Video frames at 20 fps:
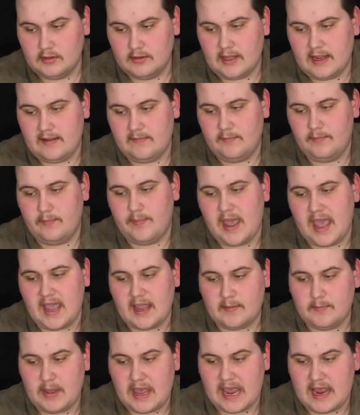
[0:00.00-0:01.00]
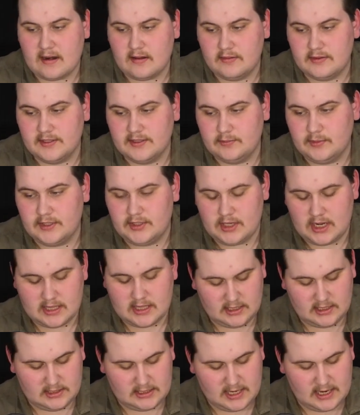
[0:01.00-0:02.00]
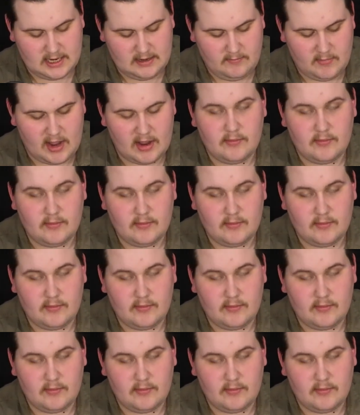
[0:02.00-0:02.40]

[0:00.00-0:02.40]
They have back paddles, which at the time, I